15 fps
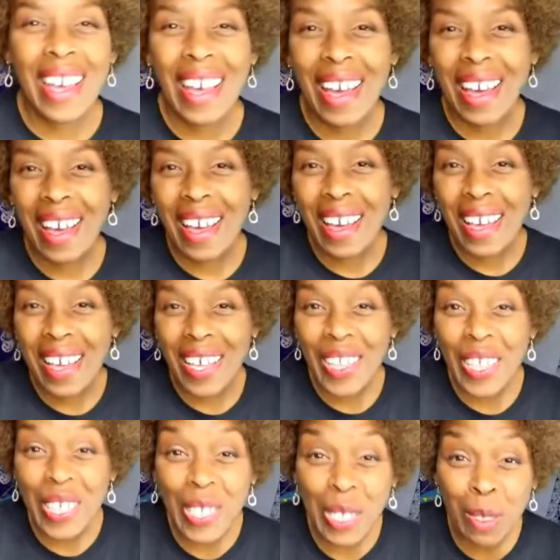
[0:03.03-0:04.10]
Hi,
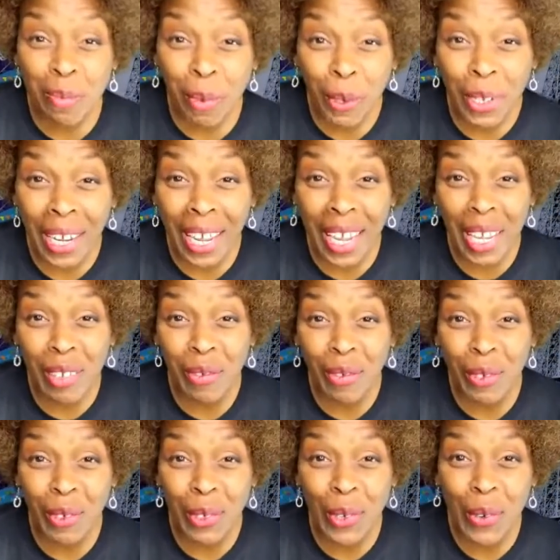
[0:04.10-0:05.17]
this is Bernaid
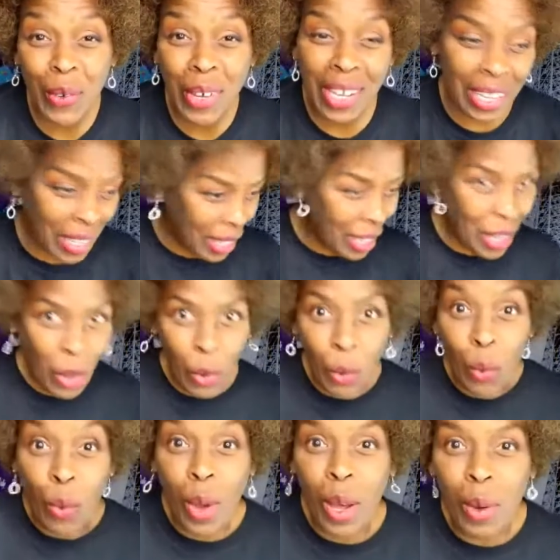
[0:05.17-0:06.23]
Flournoy.
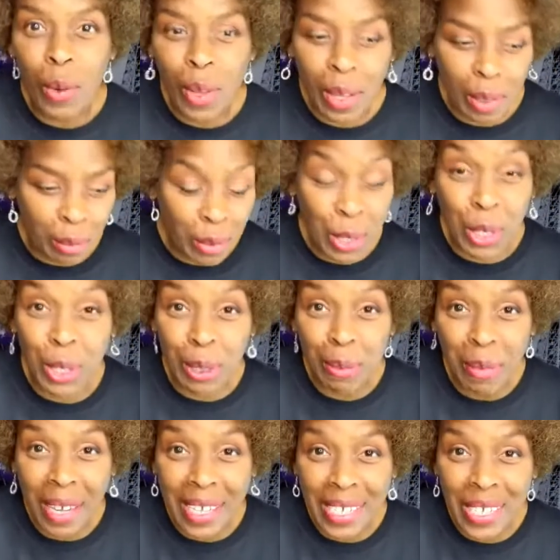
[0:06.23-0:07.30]
Welcome to
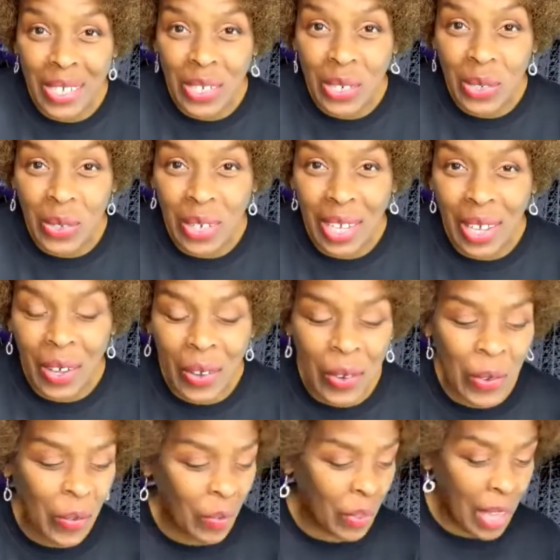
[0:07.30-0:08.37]
my
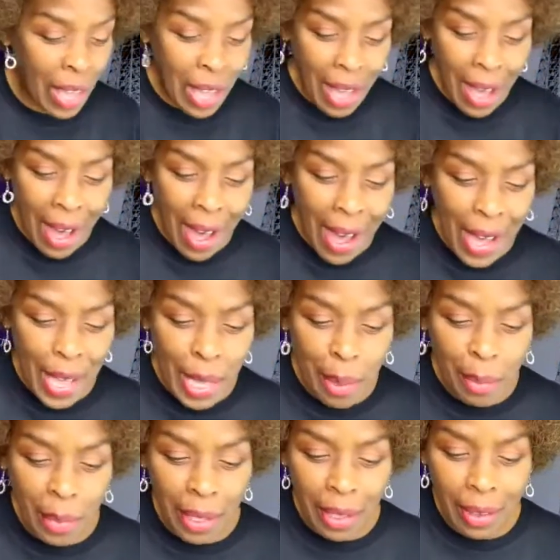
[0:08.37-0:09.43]
studio. I am
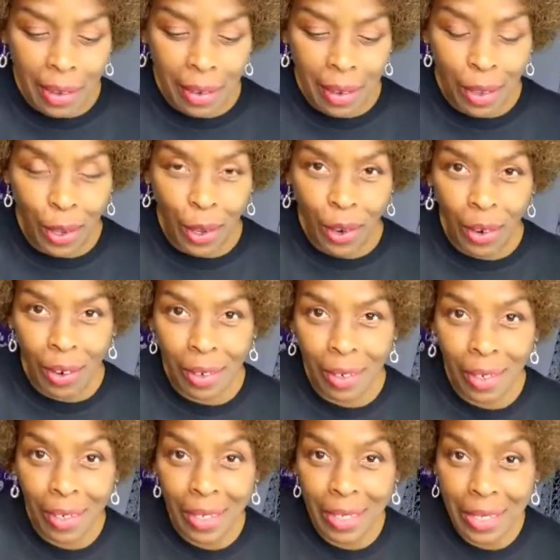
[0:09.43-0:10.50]
in here
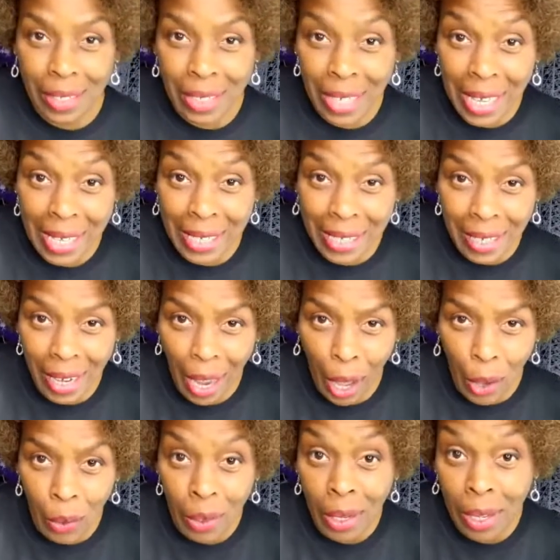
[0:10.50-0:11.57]
testing
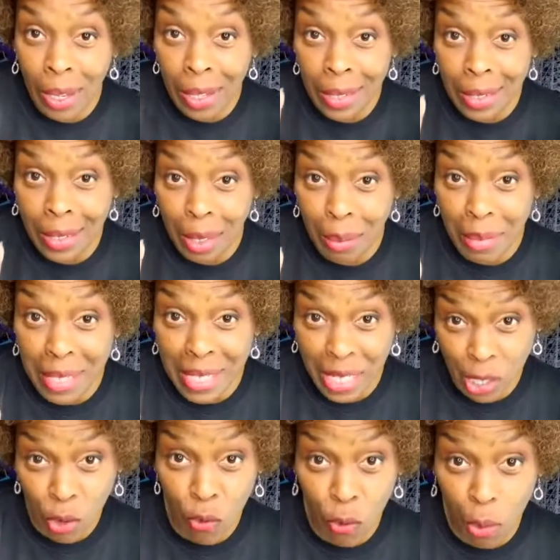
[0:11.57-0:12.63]
out some
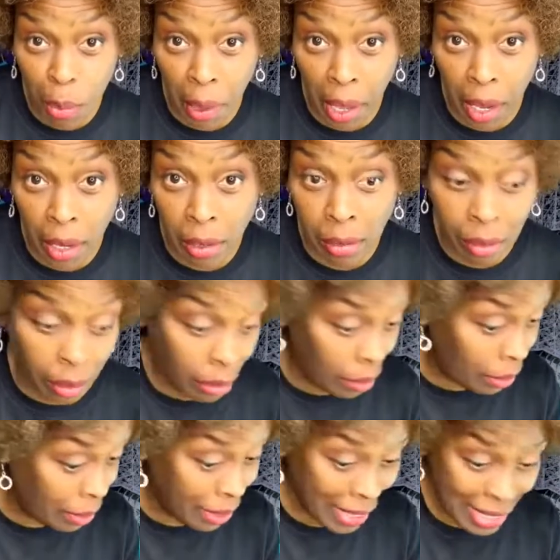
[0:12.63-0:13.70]
silver paint.
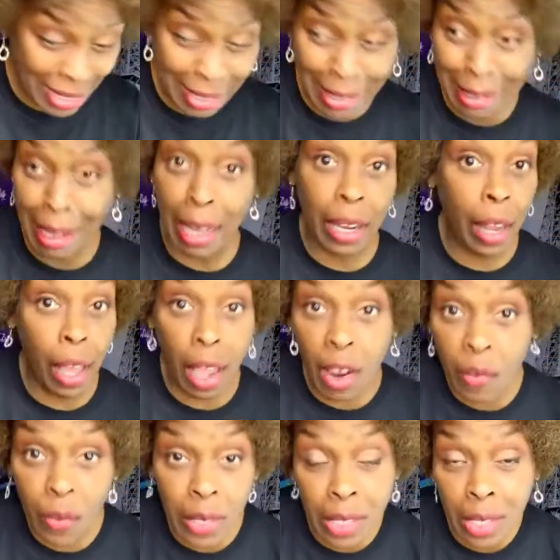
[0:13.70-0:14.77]
This is not
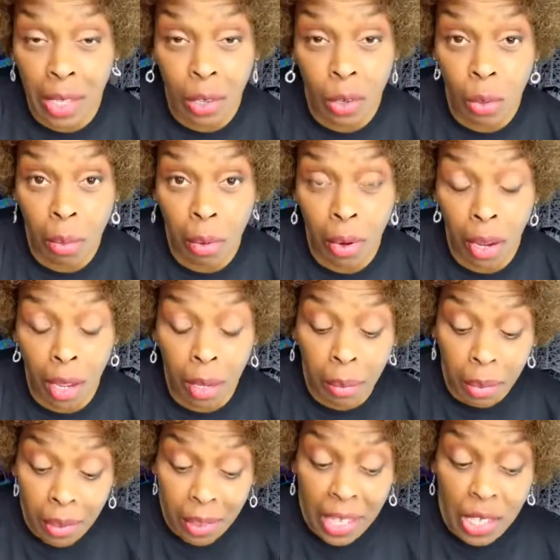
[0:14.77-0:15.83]
every single brand,
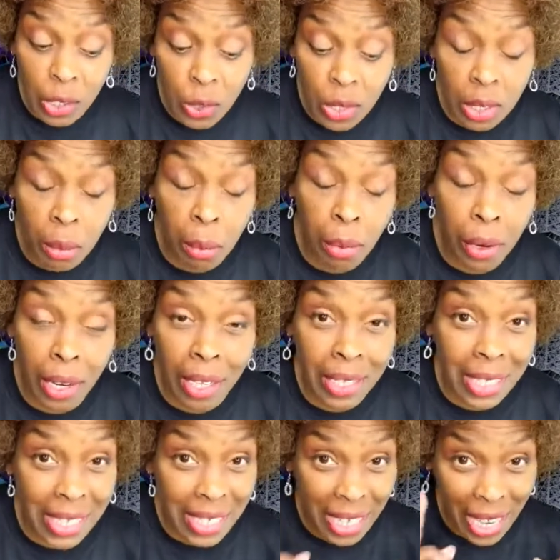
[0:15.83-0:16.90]
but these are some
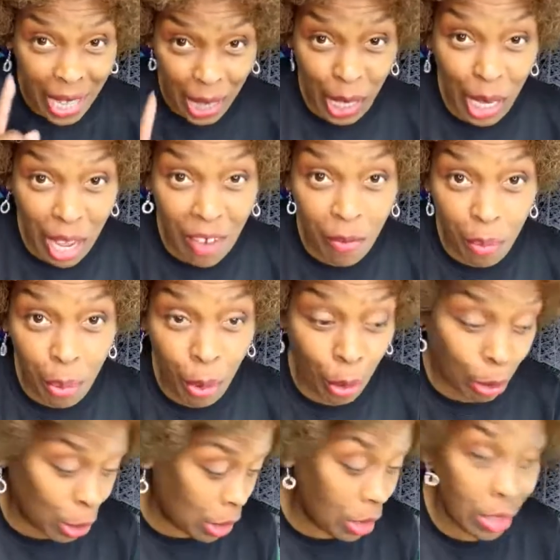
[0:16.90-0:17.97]
brands that I've
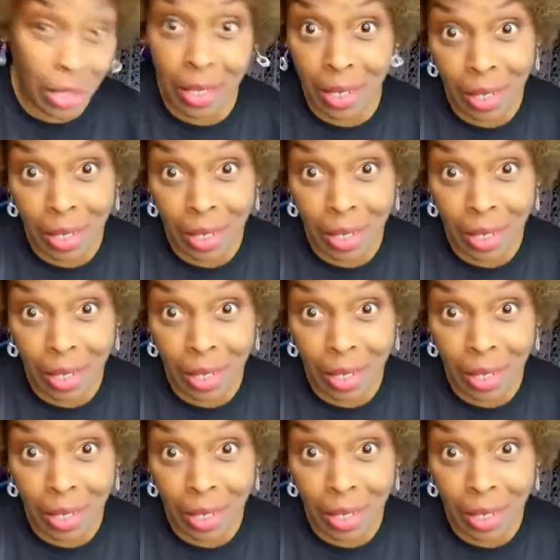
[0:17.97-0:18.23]
purchased.